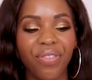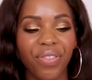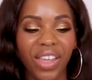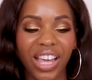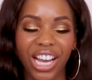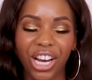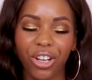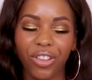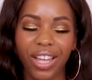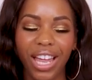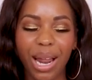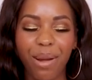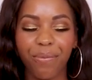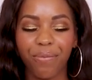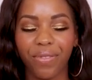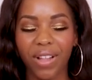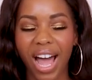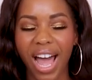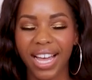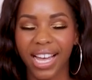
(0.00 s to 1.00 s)
The airline I'm
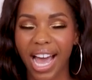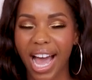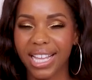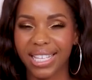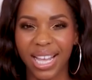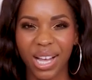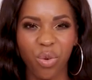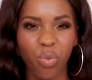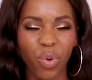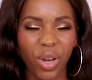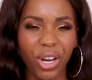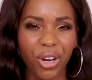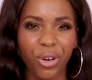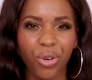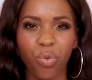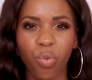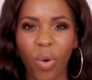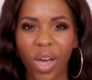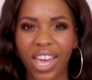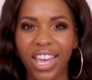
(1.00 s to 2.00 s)
flying has like
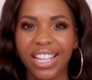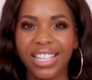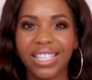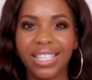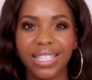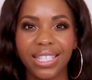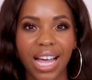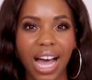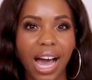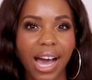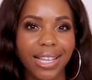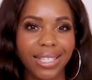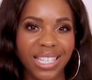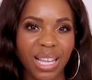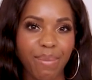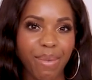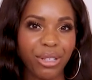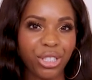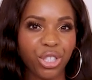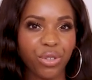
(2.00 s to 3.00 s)
weird weight, size,
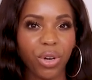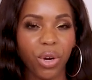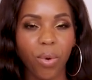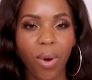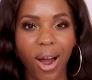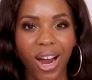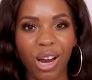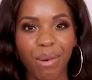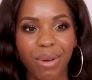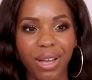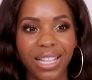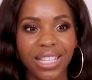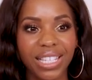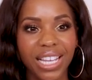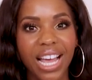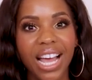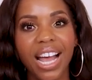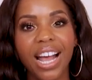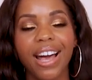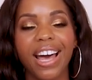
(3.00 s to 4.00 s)
dimension requirements.
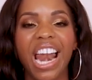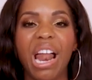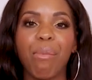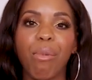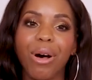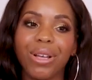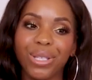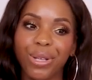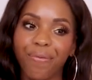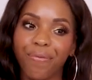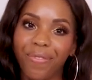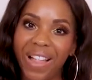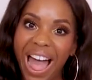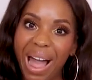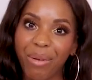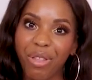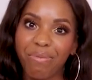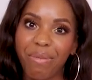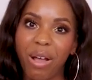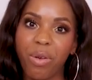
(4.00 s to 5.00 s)
And I'm also
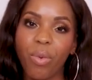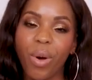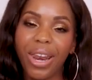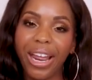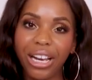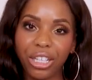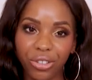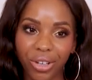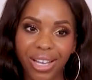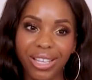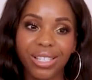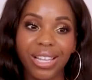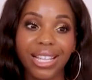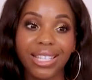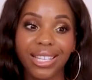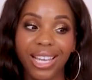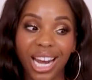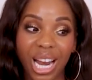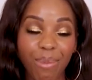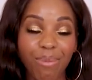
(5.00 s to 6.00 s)
flying with my wedding dress.
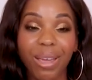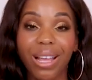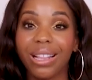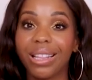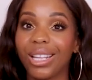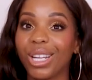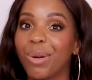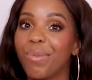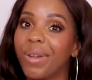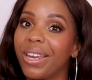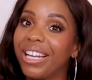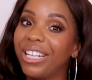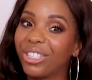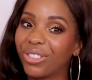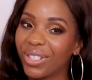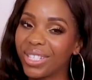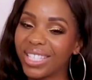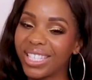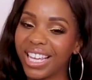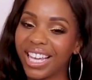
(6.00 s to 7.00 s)
That's gonna be a little bit
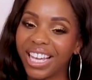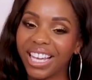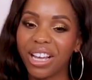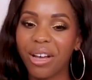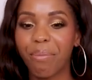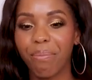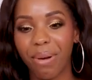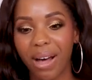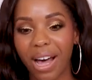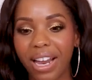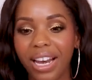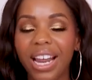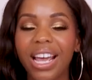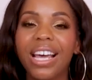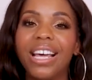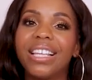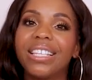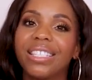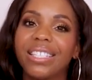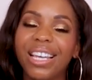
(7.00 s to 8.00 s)
interesting, but
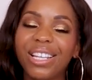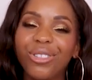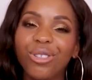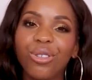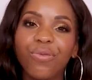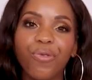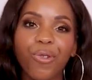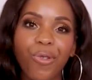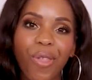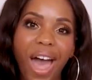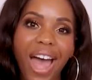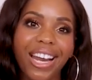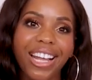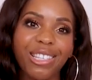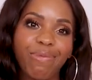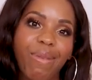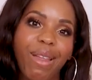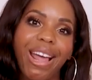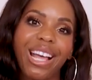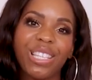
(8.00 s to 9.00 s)
stay tuned for that,
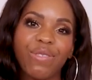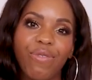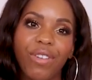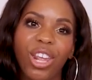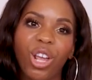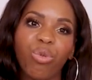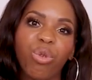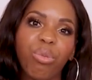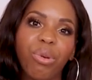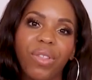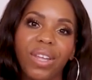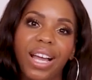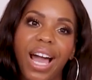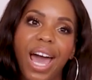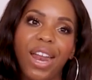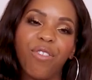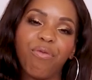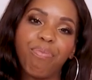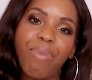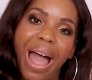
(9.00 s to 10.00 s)
because my next video will be the
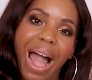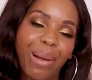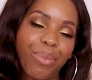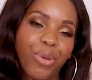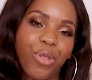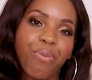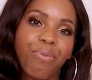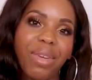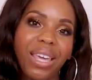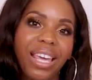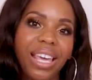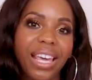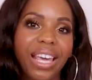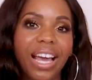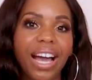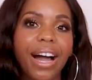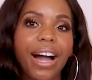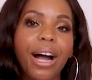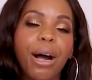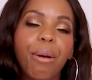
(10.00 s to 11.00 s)
kind of pack with me